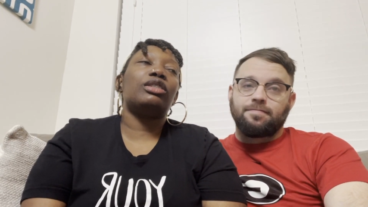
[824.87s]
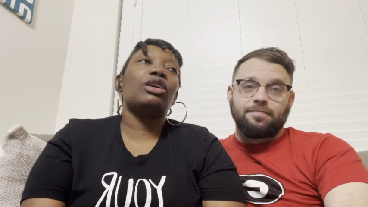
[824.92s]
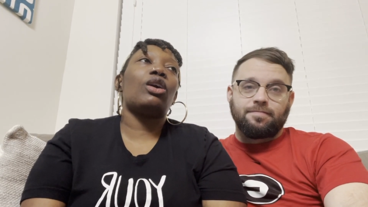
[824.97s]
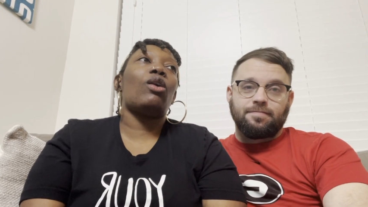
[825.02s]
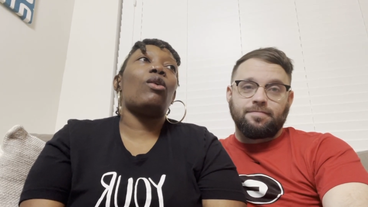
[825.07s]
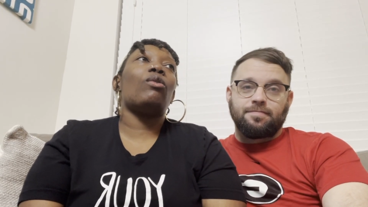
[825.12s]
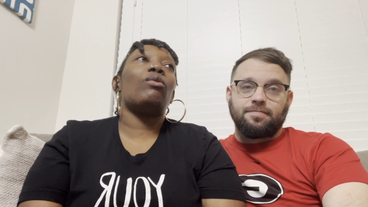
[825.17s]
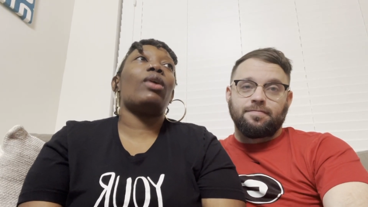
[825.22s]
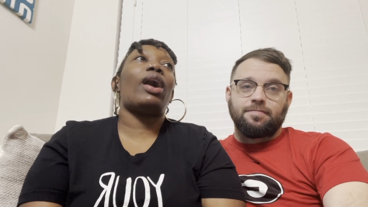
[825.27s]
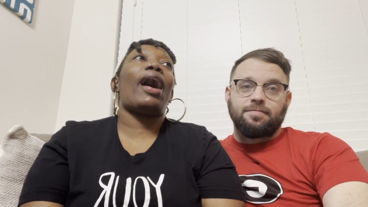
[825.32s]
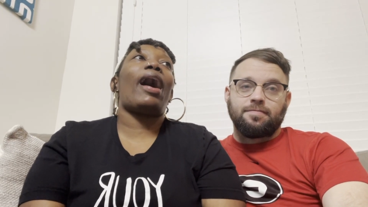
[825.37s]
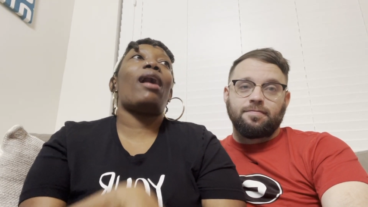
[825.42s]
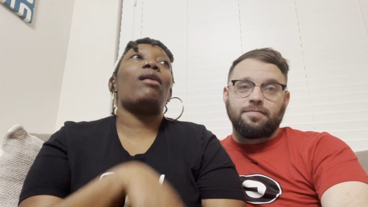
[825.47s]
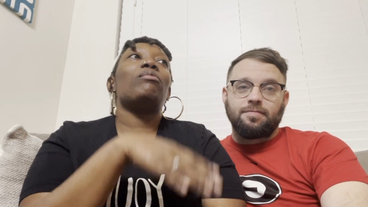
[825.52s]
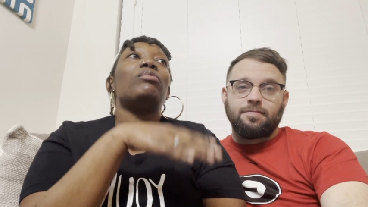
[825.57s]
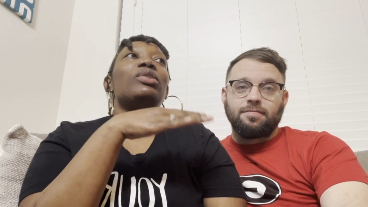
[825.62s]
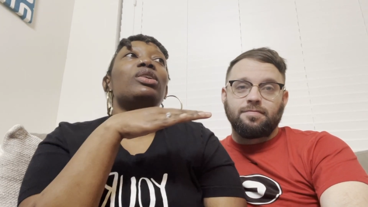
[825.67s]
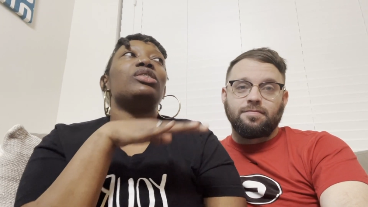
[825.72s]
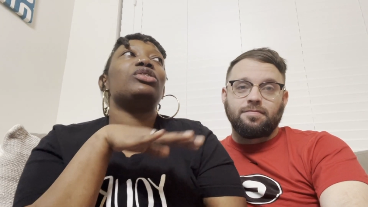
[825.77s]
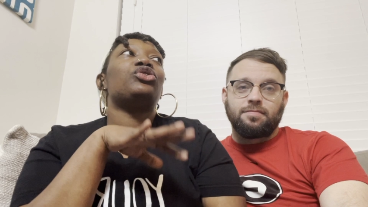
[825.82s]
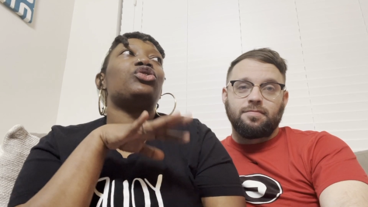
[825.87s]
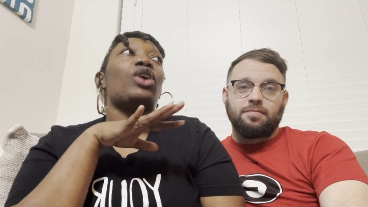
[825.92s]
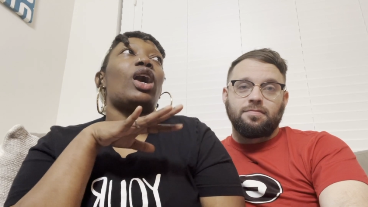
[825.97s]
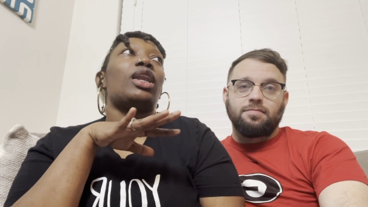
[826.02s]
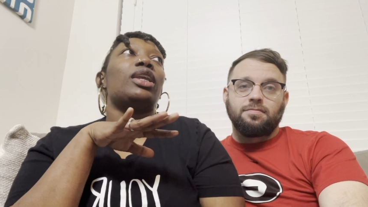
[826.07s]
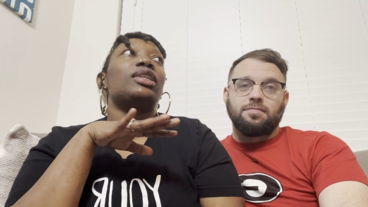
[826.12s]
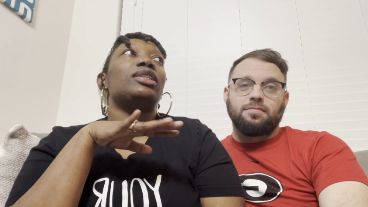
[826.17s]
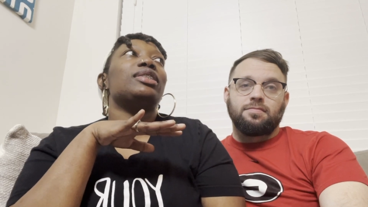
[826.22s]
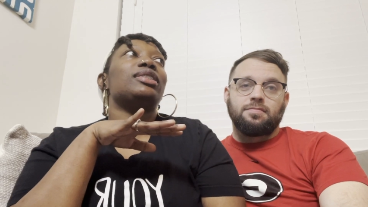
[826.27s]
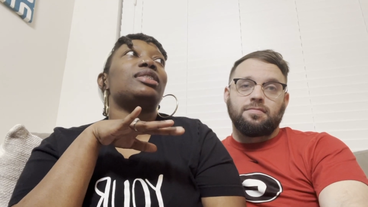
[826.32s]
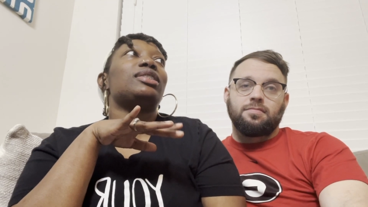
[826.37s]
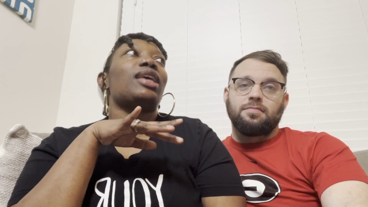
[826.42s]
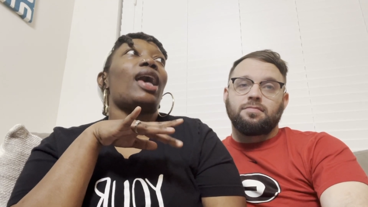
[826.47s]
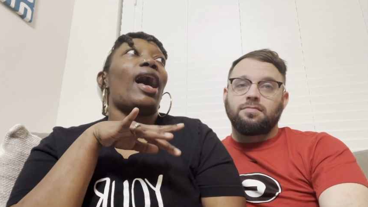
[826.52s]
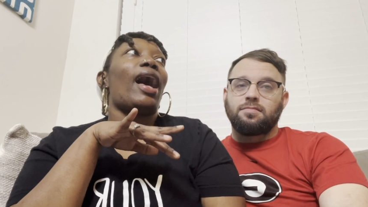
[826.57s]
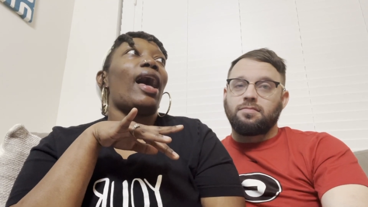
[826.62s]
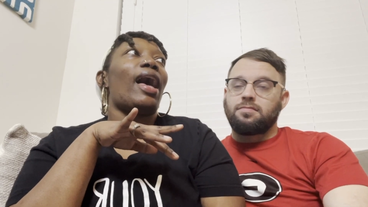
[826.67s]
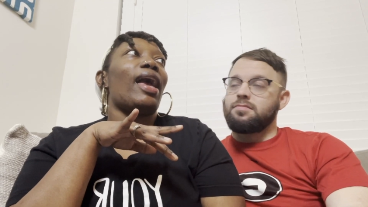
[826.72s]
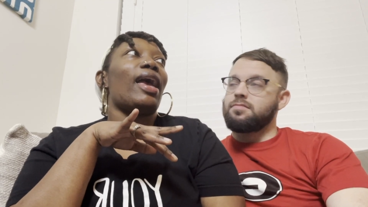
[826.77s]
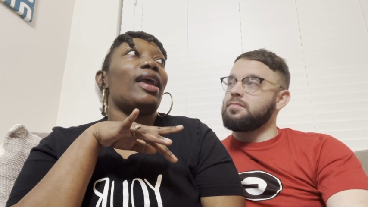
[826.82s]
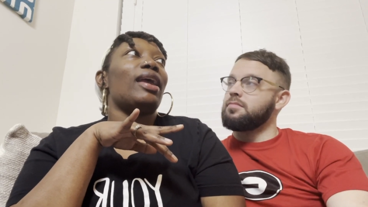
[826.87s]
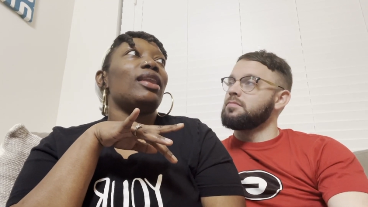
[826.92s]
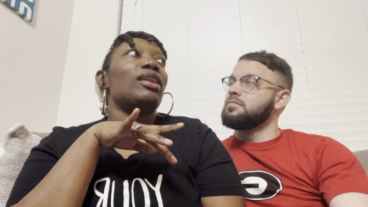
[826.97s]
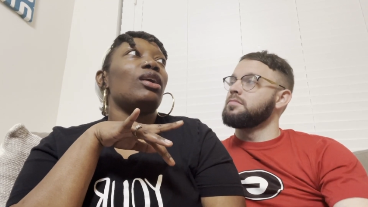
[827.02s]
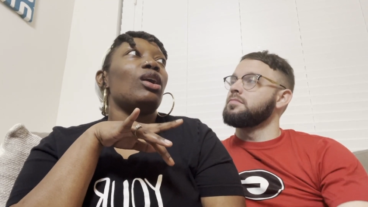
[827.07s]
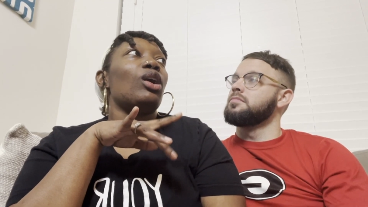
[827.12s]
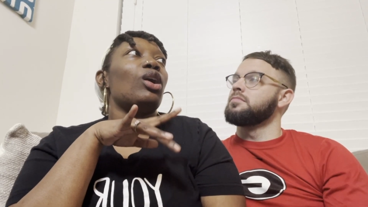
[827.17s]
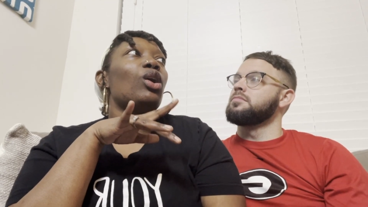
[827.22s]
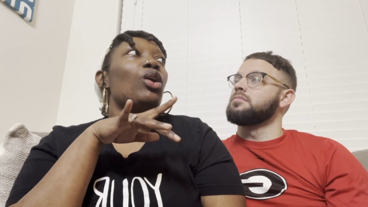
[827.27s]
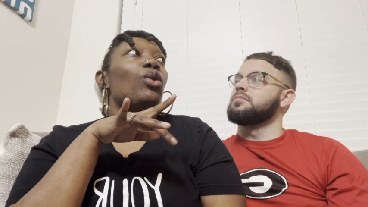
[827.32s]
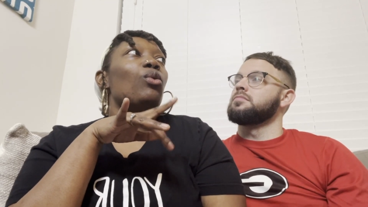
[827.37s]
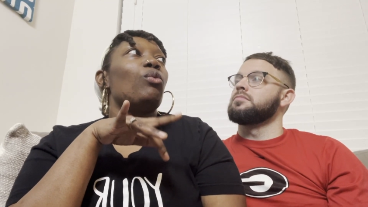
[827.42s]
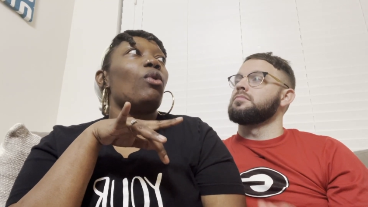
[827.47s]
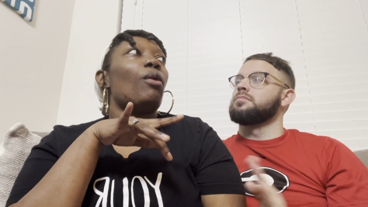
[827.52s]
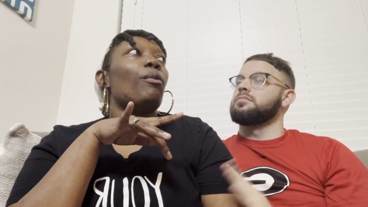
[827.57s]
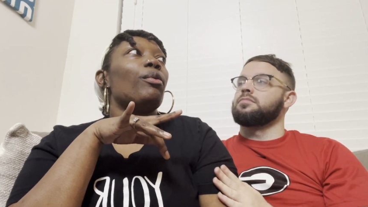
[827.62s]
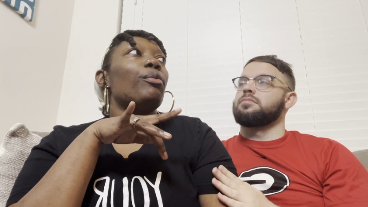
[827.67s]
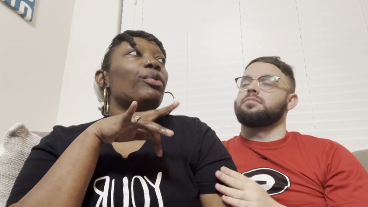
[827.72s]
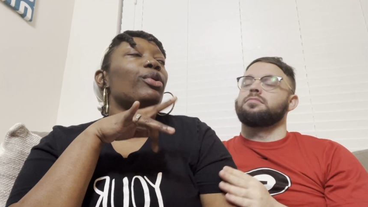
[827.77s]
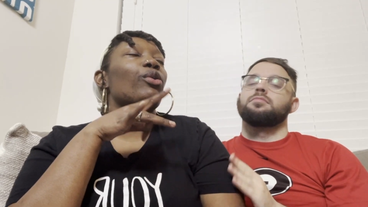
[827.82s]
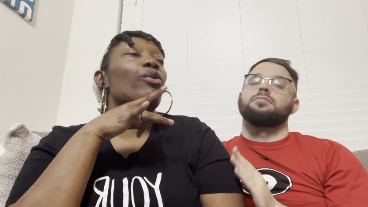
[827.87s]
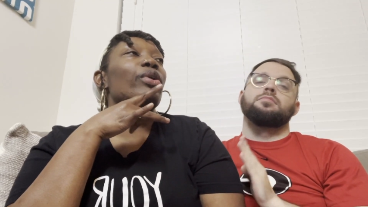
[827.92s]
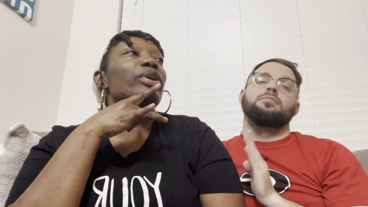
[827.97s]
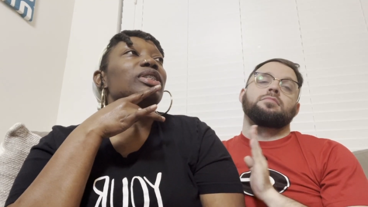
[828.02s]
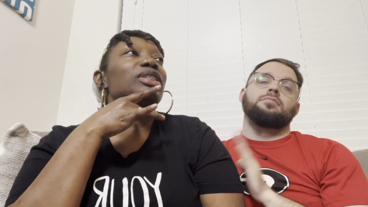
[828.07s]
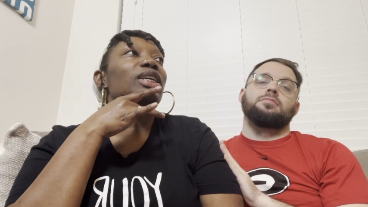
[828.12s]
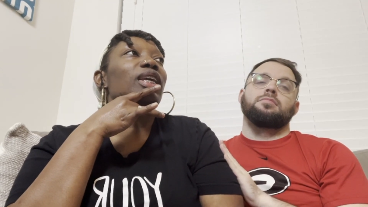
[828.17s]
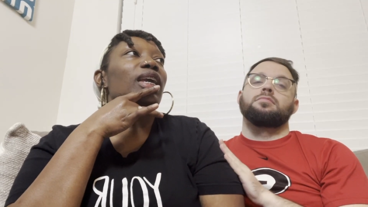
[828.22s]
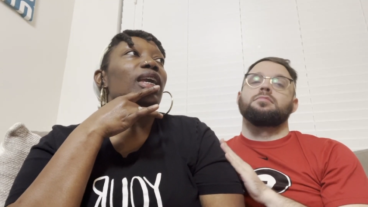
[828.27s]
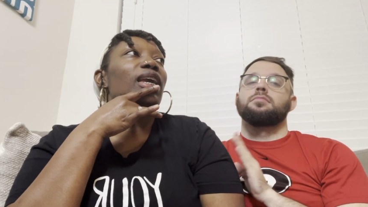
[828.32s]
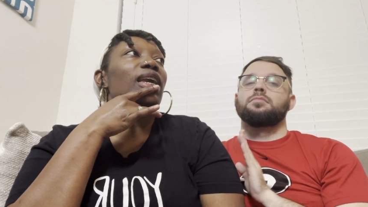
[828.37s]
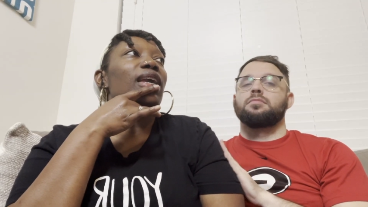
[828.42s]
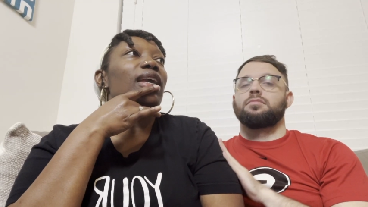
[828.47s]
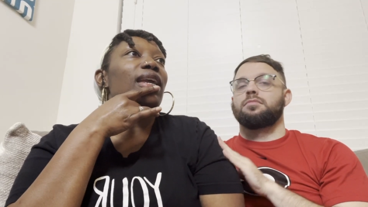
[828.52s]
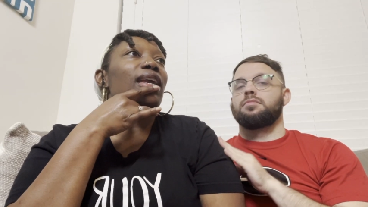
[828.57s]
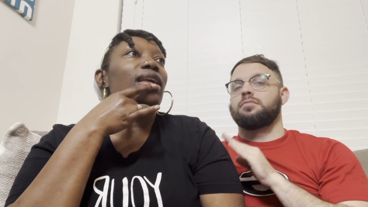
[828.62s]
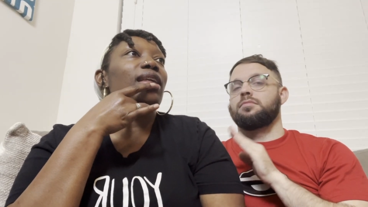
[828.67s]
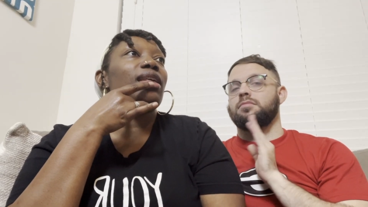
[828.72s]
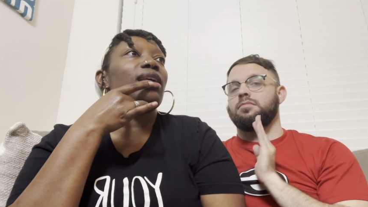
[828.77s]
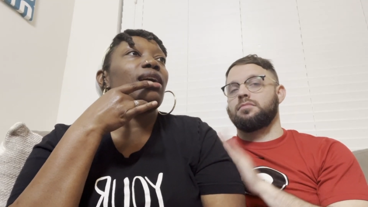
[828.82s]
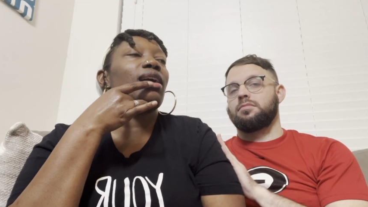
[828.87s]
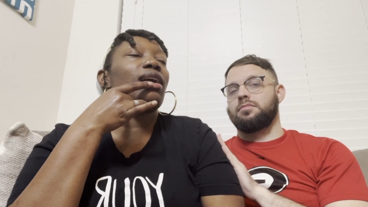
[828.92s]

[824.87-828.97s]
Speaker 1: So I was trying to decide what we were going to eat.